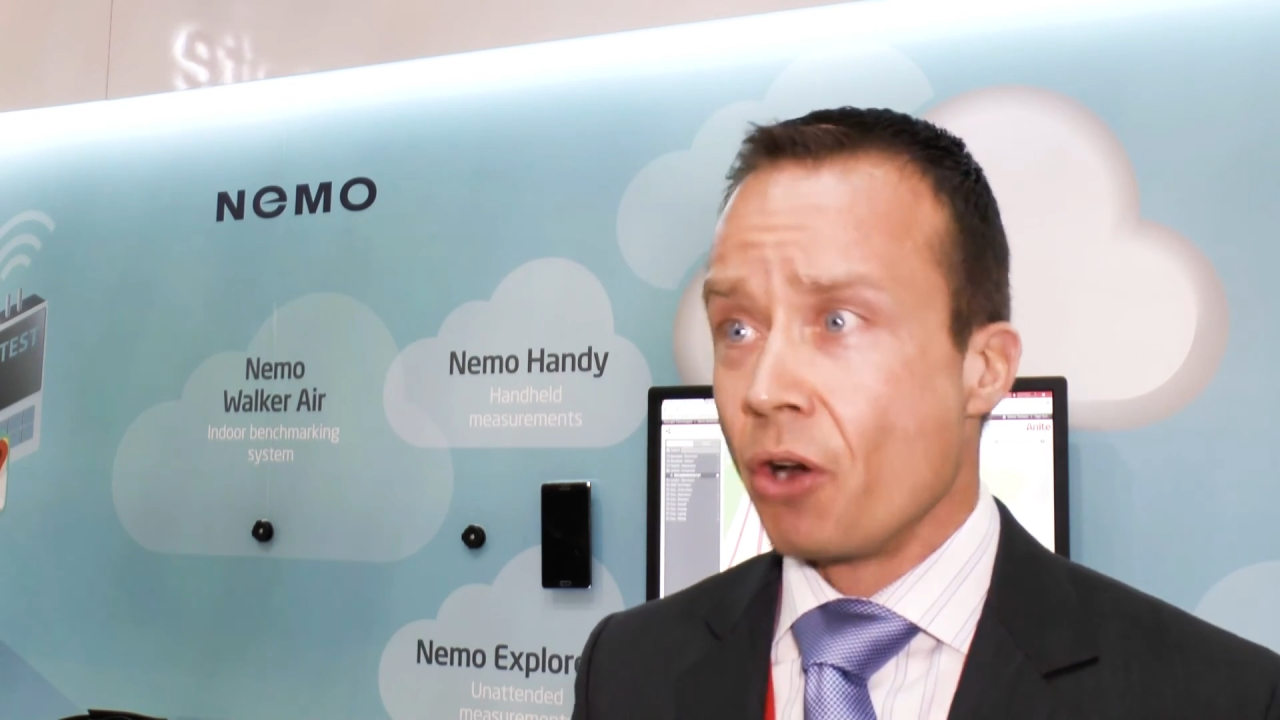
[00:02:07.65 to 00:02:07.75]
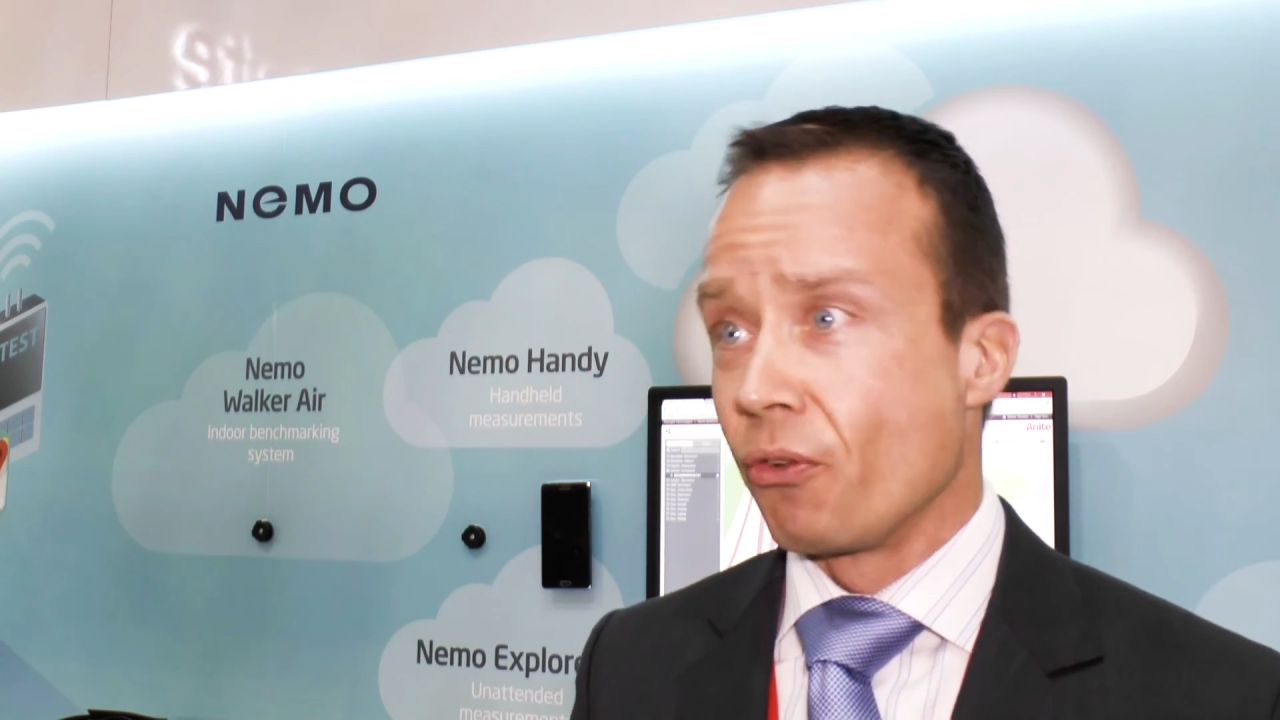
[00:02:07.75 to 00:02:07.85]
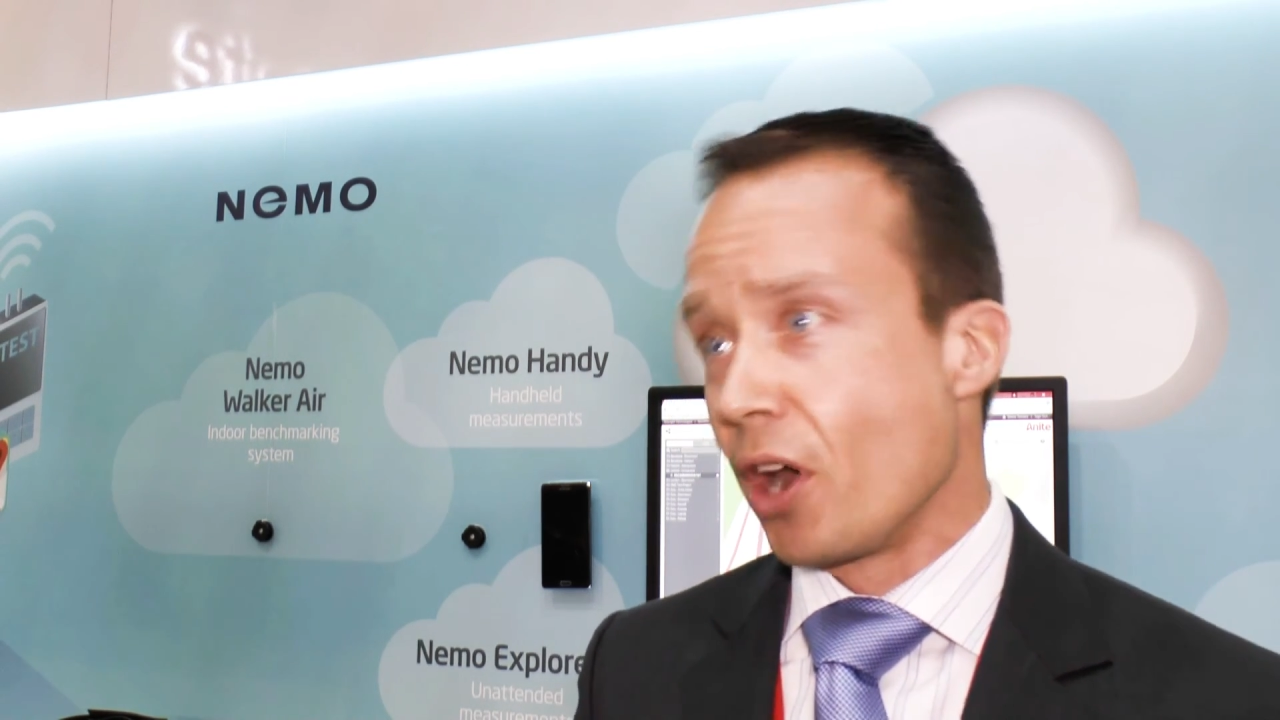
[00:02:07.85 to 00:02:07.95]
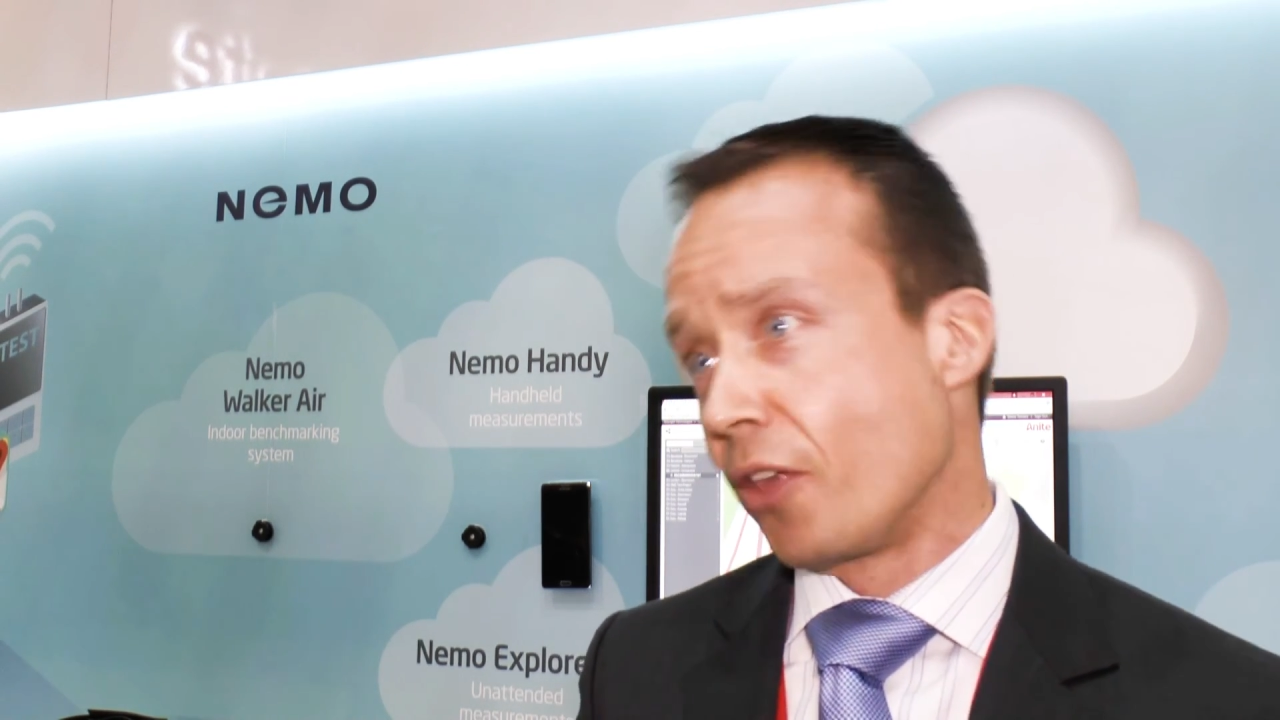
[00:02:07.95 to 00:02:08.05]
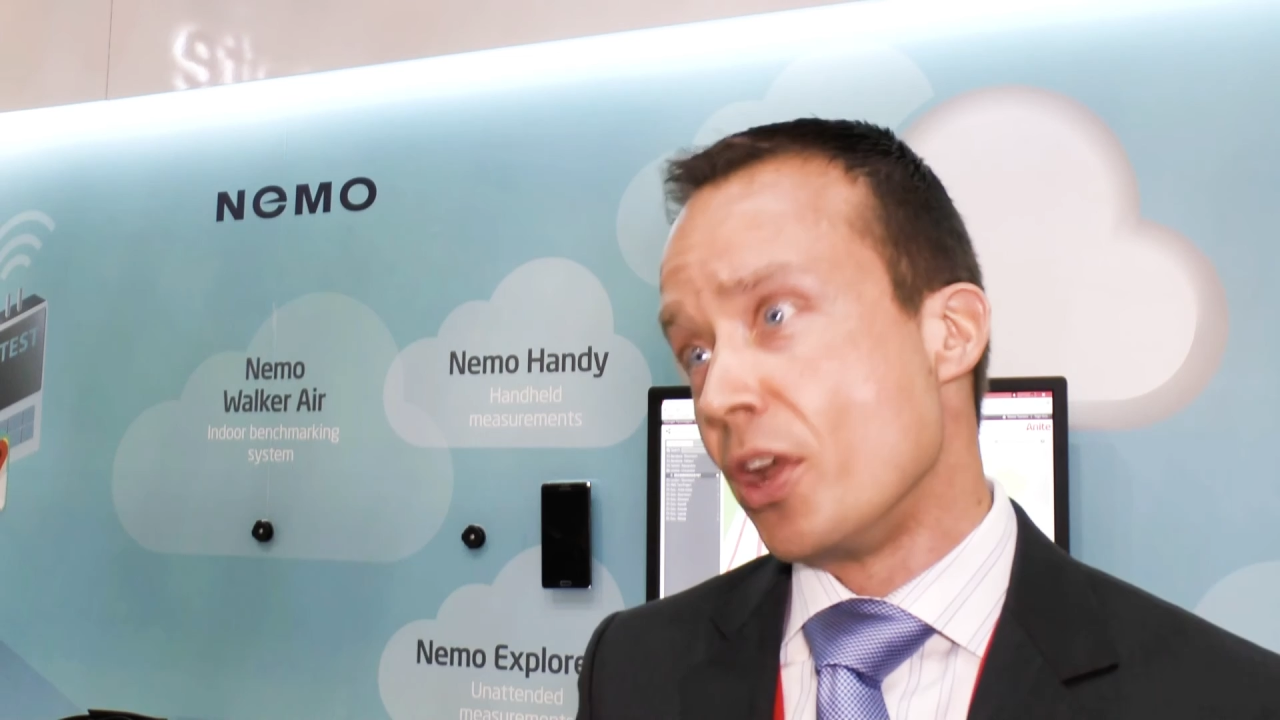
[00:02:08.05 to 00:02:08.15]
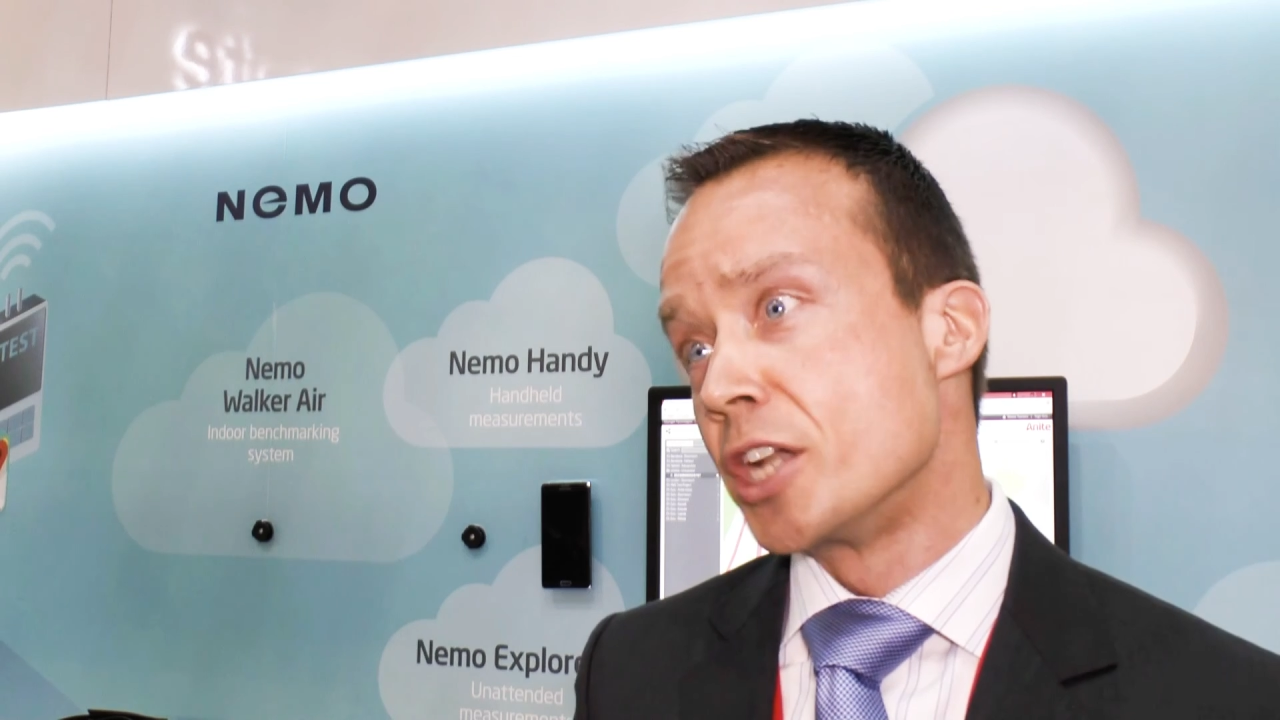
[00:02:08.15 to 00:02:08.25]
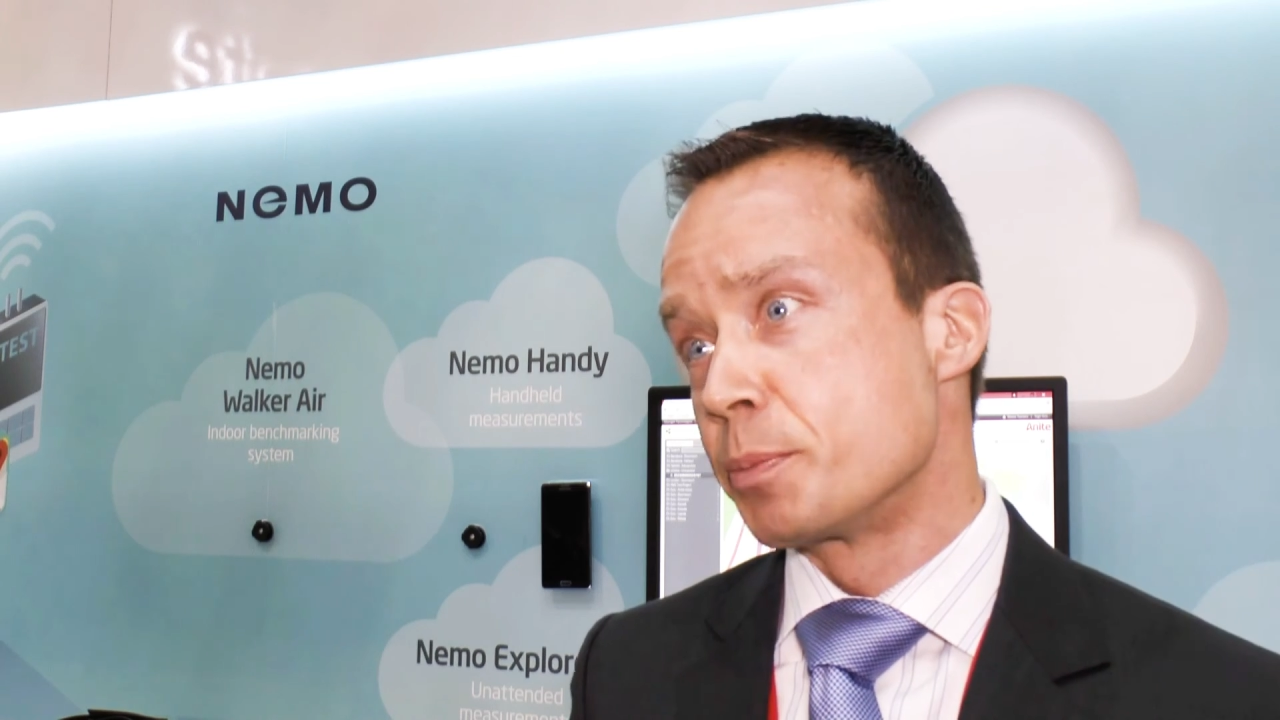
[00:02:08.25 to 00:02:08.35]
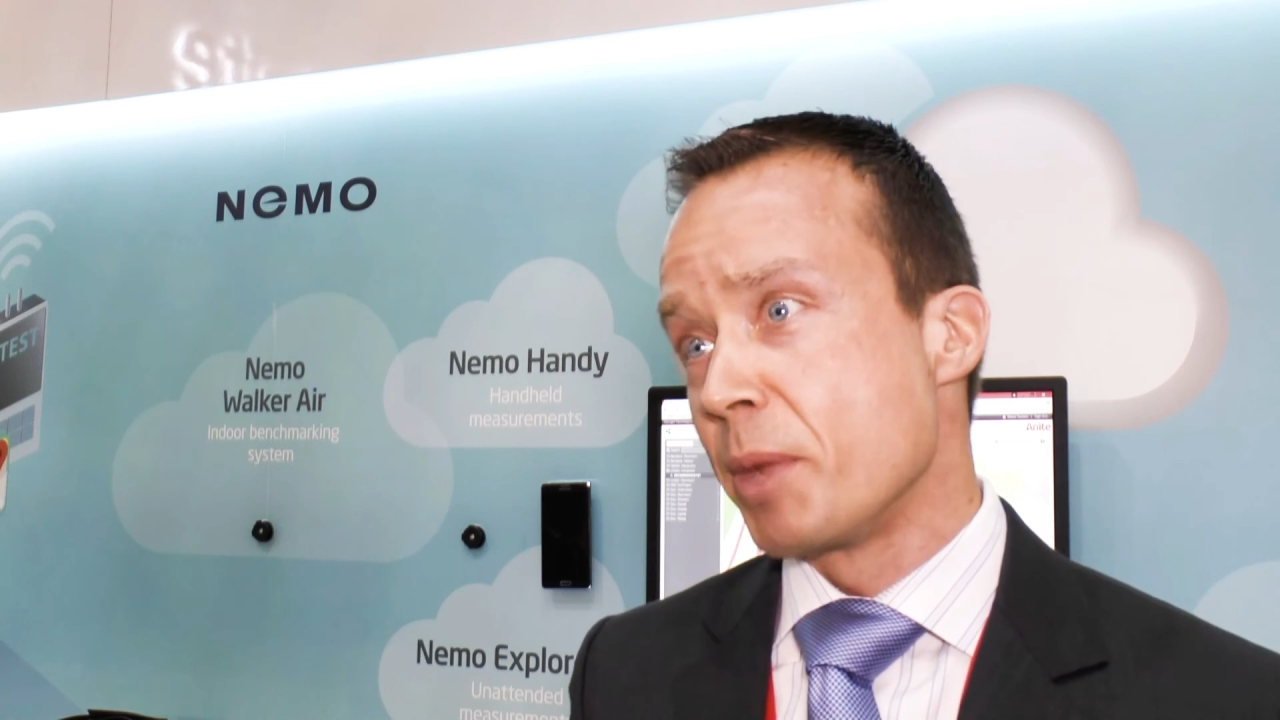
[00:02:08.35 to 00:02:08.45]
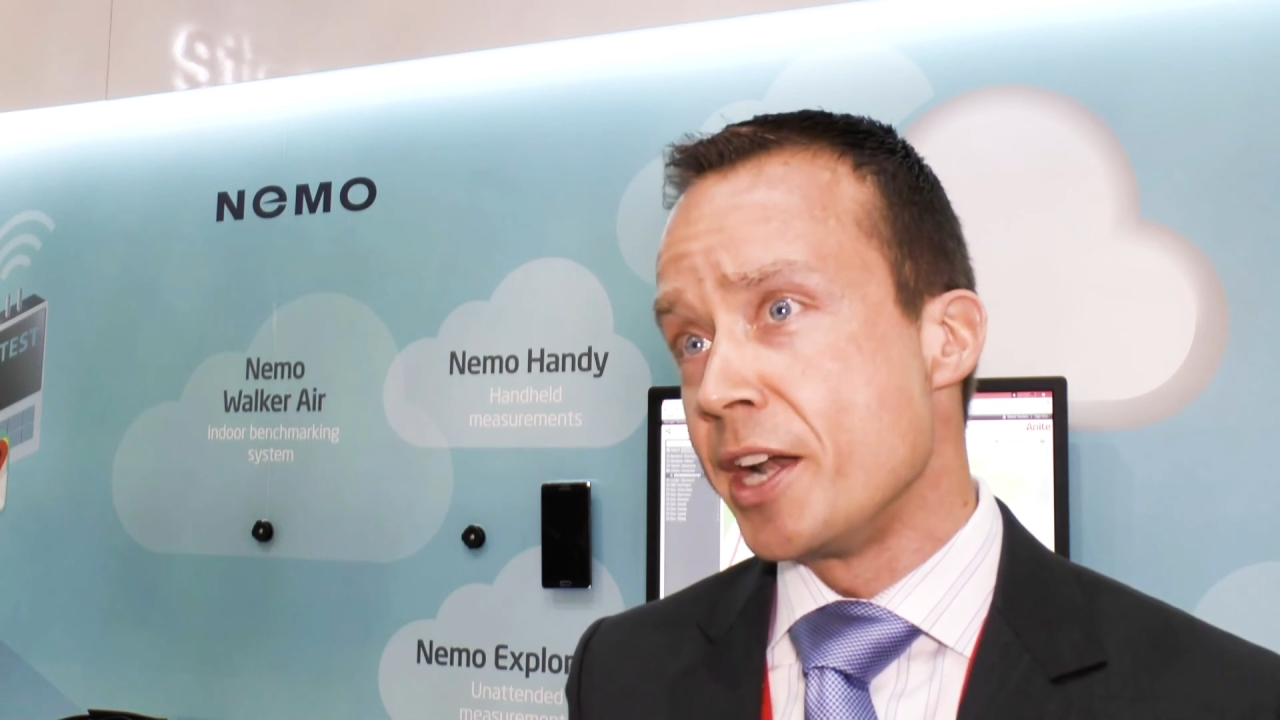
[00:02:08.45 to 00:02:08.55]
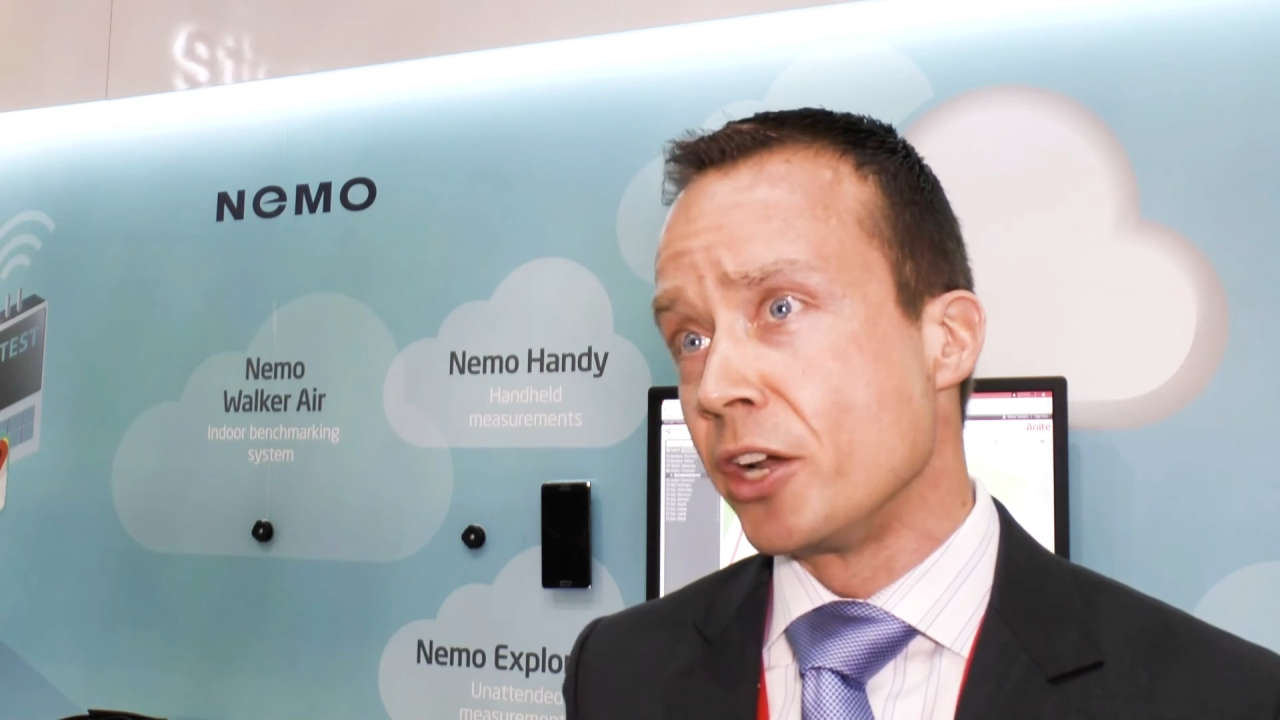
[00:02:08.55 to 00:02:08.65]
rather than
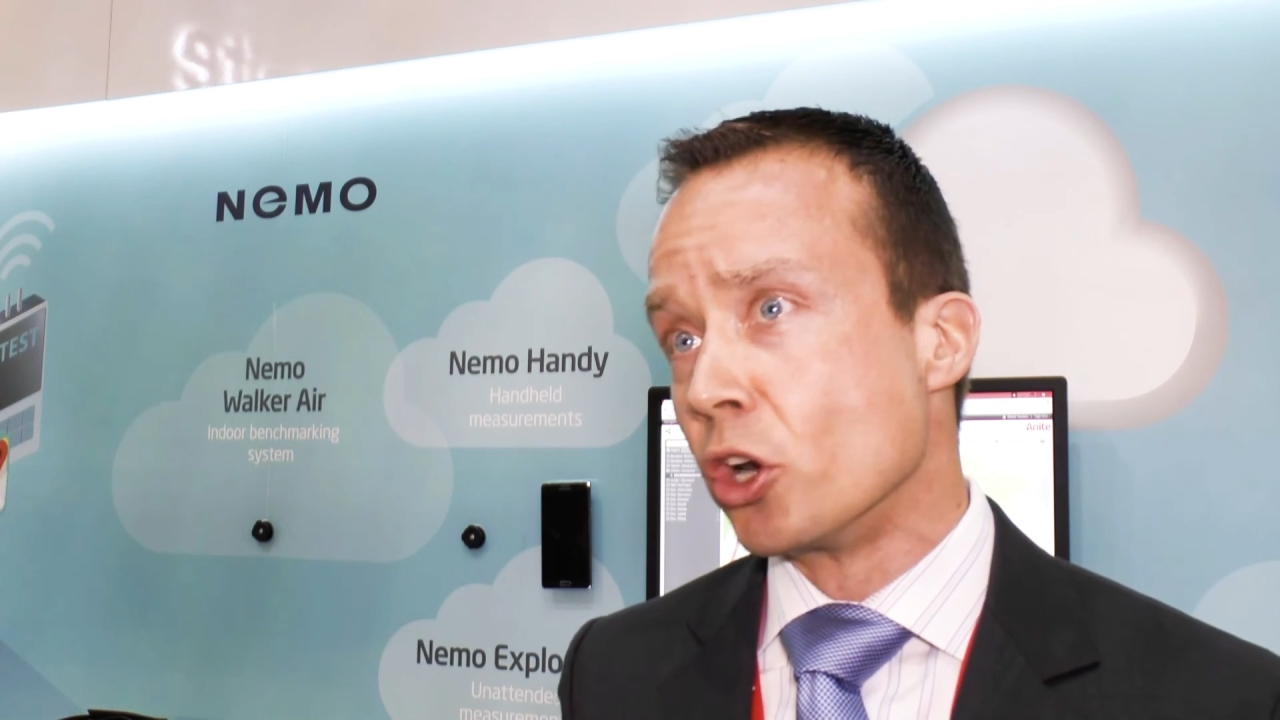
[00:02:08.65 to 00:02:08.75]
spending